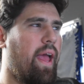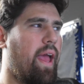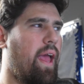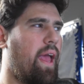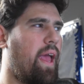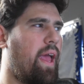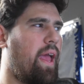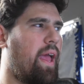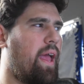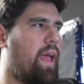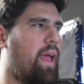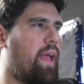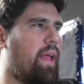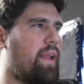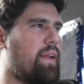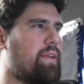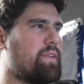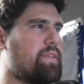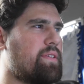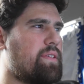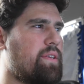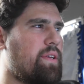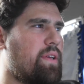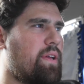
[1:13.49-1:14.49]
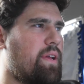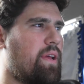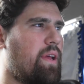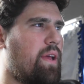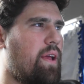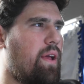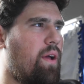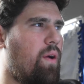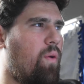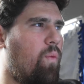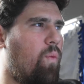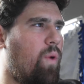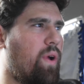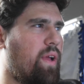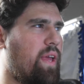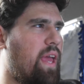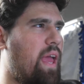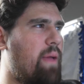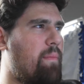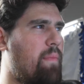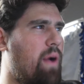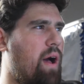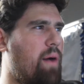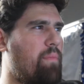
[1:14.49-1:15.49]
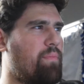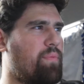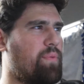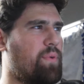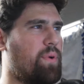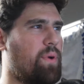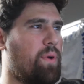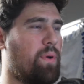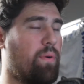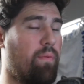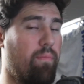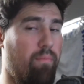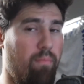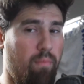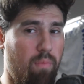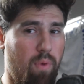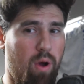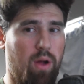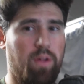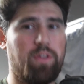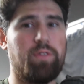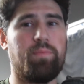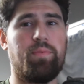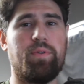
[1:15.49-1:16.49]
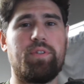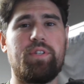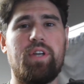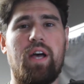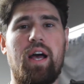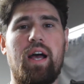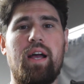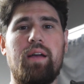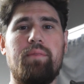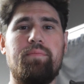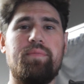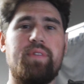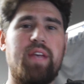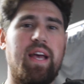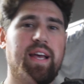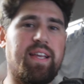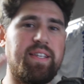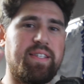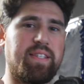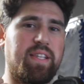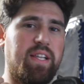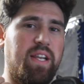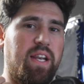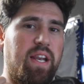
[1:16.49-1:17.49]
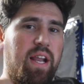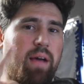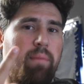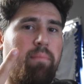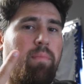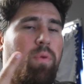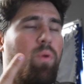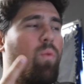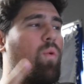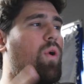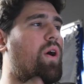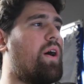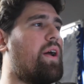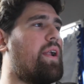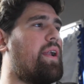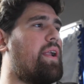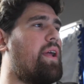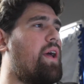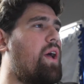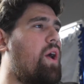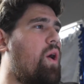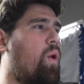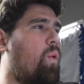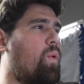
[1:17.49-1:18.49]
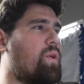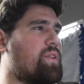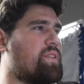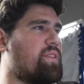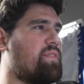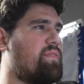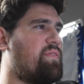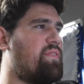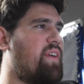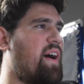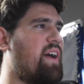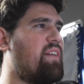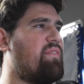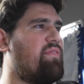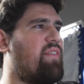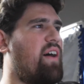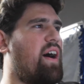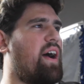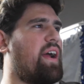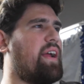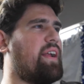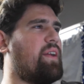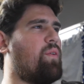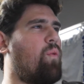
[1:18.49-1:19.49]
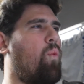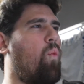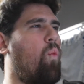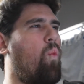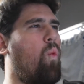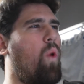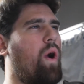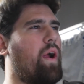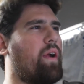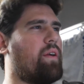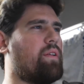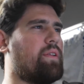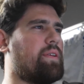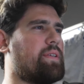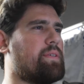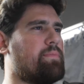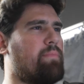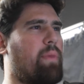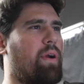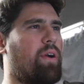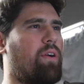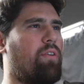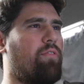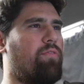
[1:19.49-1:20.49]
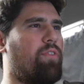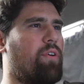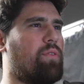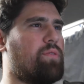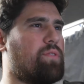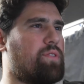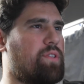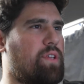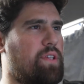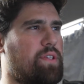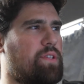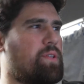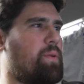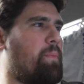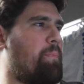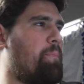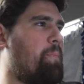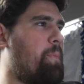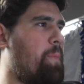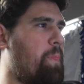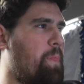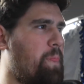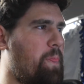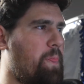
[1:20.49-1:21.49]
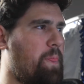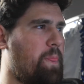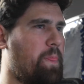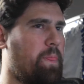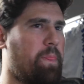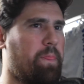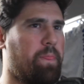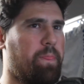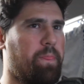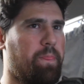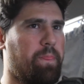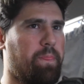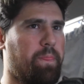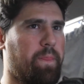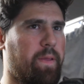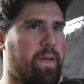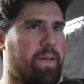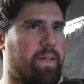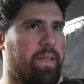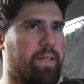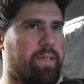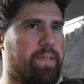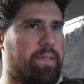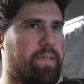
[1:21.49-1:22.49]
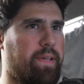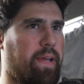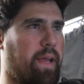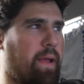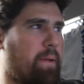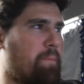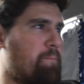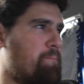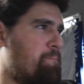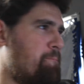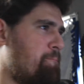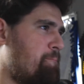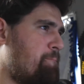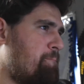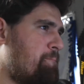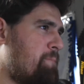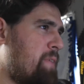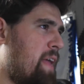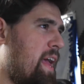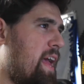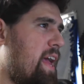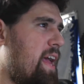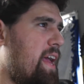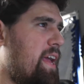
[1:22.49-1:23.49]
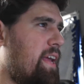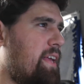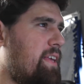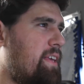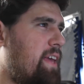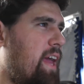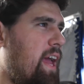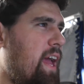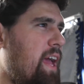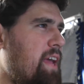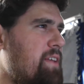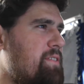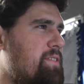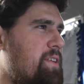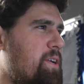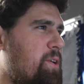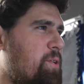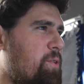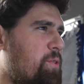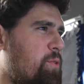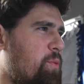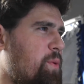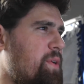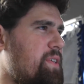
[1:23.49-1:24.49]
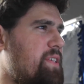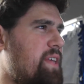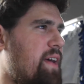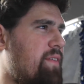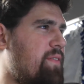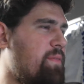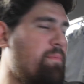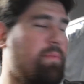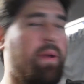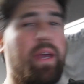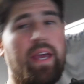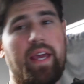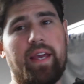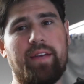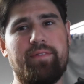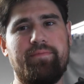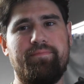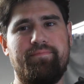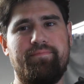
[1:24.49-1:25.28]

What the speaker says: And what came up multiple times as the number one was the Fifine wireless microphone system. Let's see. K037B.